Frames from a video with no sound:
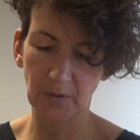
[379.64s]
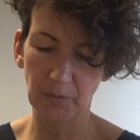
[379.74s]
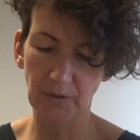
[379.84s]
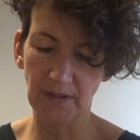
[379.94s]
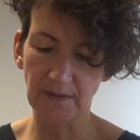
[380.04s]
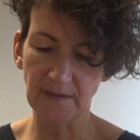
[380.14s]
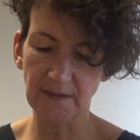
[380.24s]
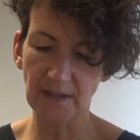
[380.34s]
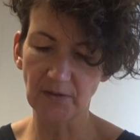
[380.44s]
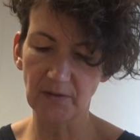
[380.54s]
Put it in the
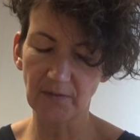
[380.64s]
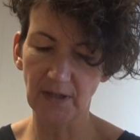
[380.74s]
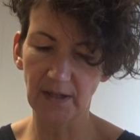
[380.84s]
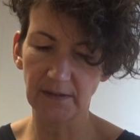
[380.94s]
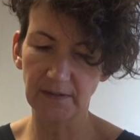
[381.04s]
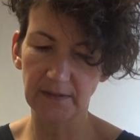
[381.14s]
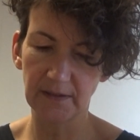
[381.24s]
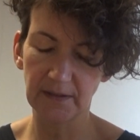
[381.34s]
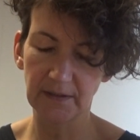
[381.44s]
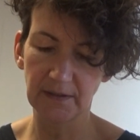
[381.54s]
centre of your hand.
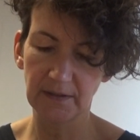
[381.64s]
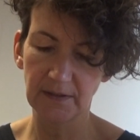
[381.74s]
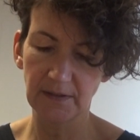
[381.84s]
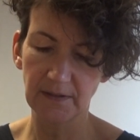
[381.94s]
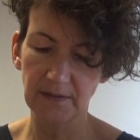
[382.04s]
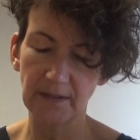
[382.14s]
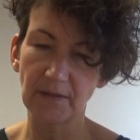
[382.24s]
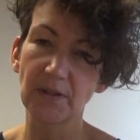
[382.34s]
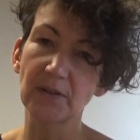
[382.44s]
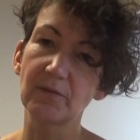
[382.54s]
See
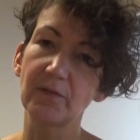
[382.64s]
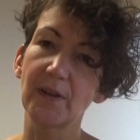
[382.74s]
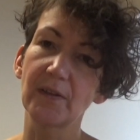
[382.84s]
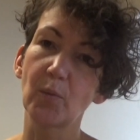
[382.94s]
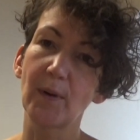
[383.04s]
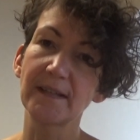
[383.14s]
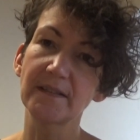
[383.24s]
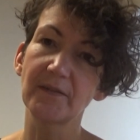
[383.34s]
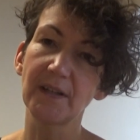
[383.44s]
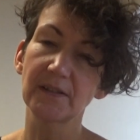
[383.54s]
if you can feel the
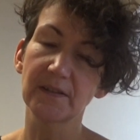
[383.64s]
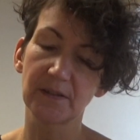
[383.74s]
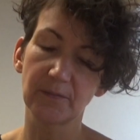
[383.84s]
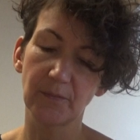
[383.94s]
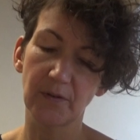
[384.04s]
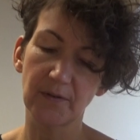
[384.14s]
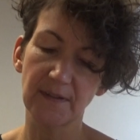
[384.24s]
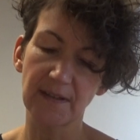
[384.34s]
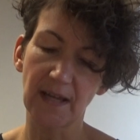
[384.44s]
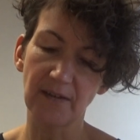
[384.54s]
weight of it, whether
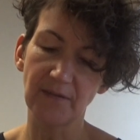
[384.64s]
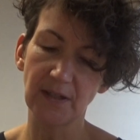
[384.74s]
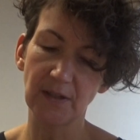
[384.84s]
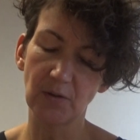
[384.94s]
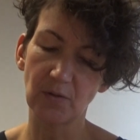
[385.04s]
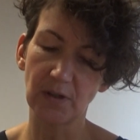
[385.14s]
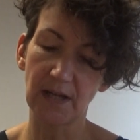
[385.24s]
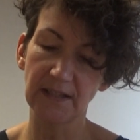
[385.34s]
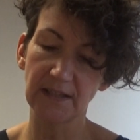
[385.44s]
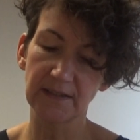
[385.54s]
it's heavy or
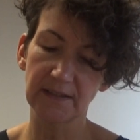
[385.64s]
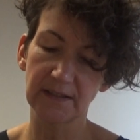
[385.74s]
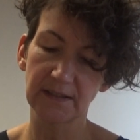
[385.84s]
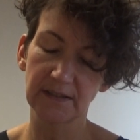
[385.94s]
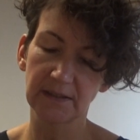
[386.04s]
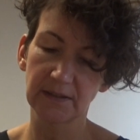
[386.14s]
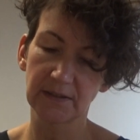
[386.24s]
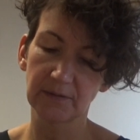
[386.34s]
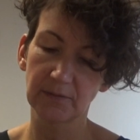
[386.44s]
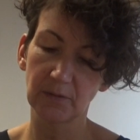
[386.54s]
light,
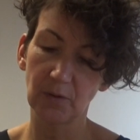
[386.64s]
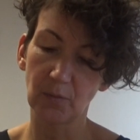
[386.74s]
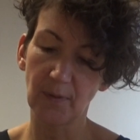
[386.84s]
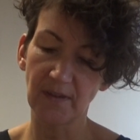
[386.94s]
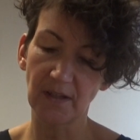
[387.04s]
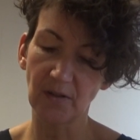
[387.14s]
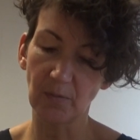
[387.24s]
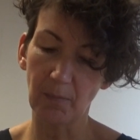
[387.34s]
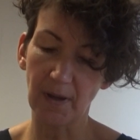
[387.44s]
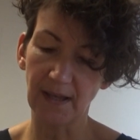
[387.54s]
or whether you
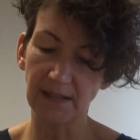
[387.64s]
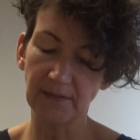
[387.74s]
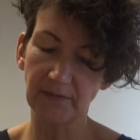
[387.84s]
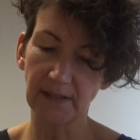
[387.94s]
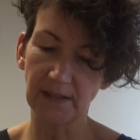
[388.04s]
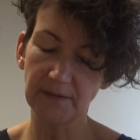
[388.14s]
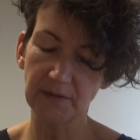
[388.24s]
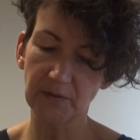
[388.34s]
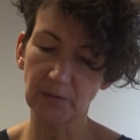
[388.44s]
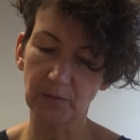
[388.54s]
can barely feel it
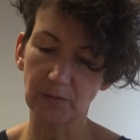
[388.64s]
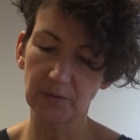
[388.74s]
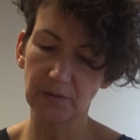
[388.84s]
at all.